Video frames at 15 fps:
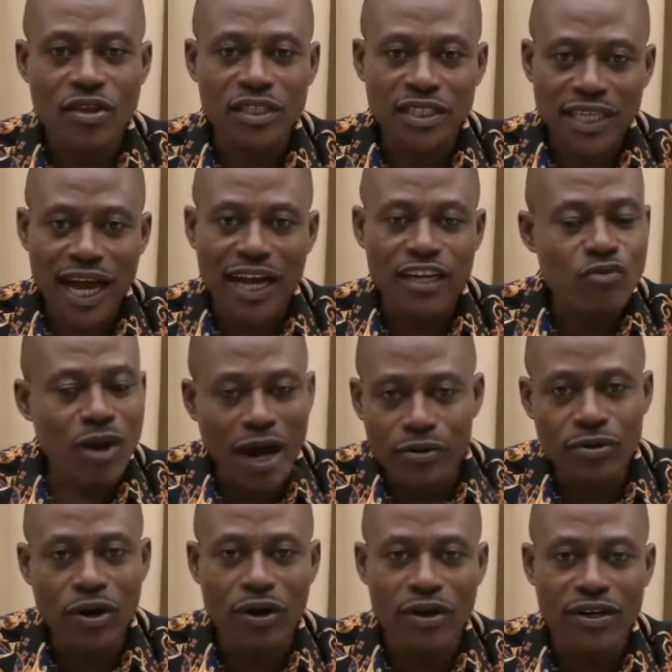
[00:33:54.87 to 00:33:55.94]
Sir, you
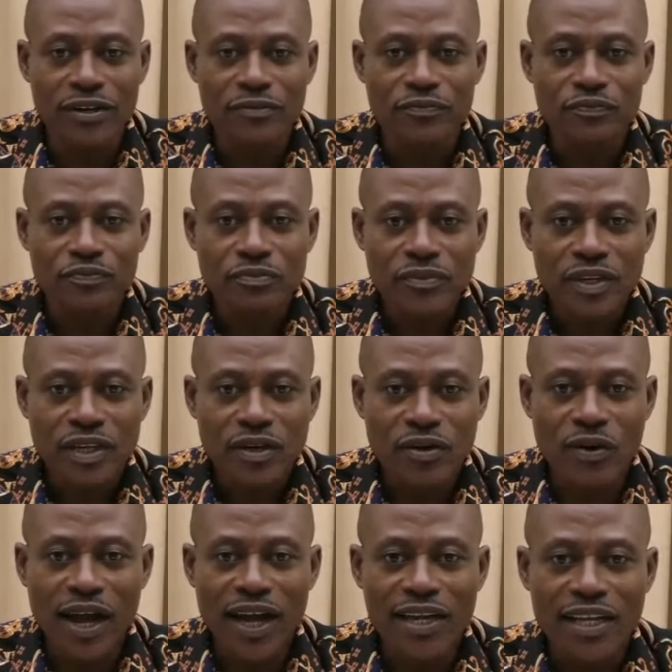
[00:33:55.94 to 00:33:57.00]
are wrong.
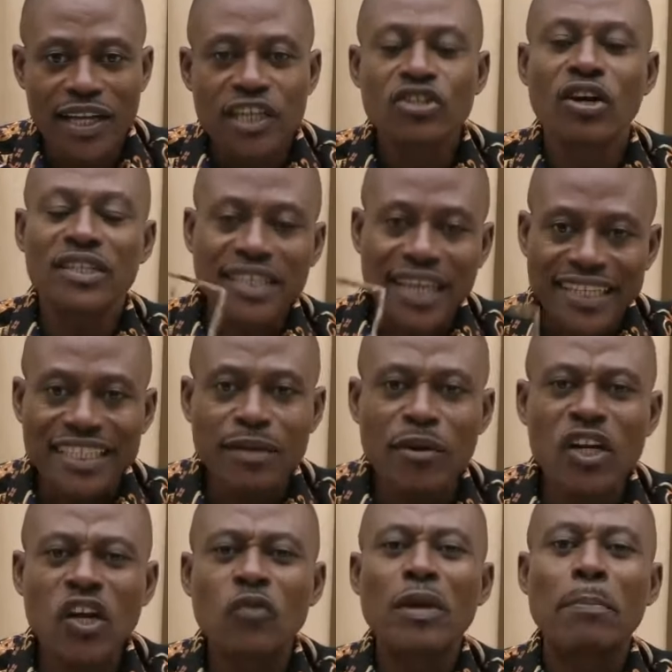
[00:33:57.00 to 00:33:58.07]
All right? Your
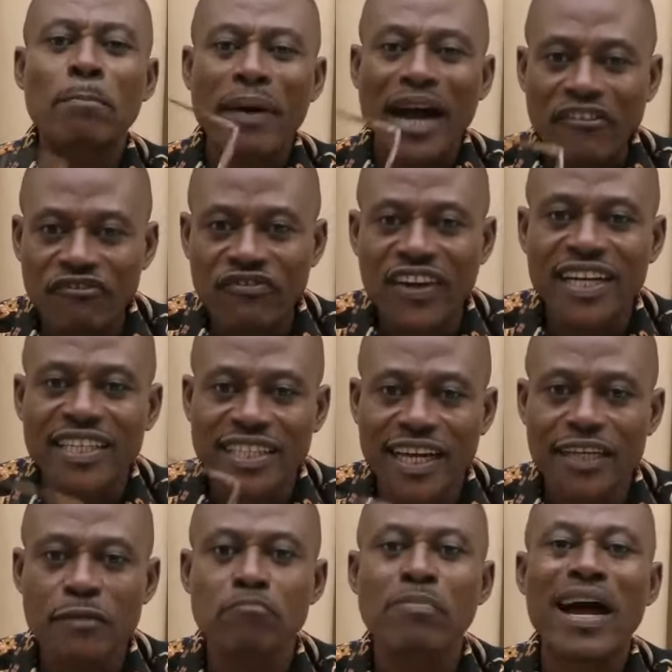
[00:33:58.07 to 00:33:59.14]
testimony will be
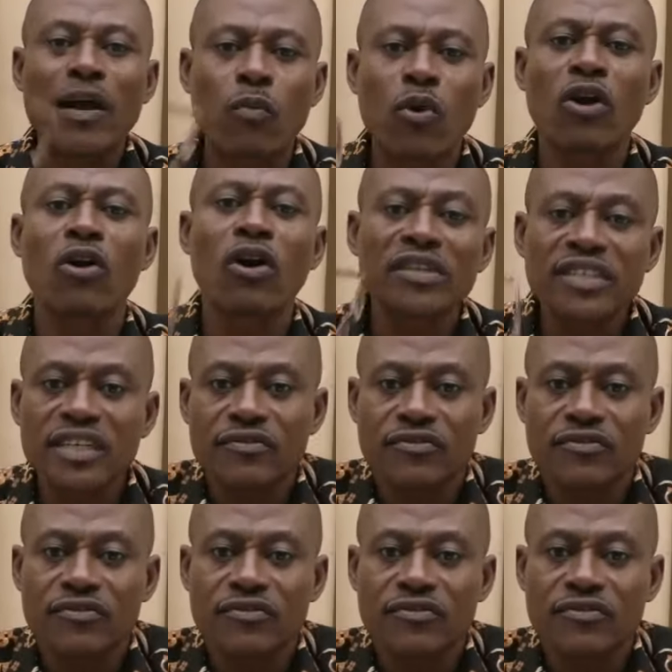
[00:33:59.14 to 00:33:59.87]
perfected by what God